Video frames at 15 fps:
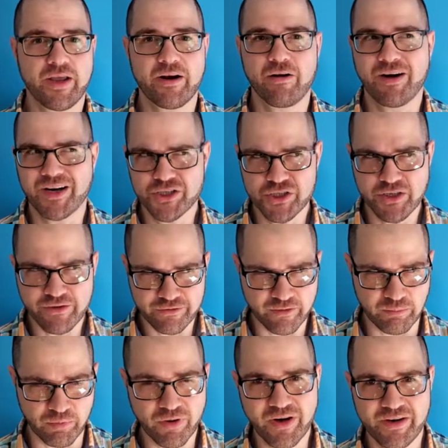and are actually
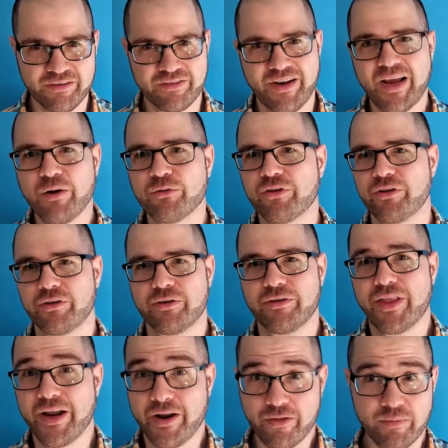surprised now to learn
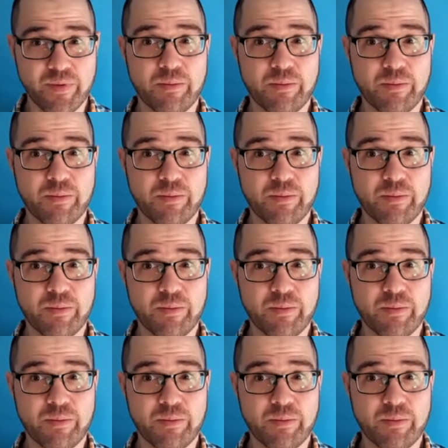that other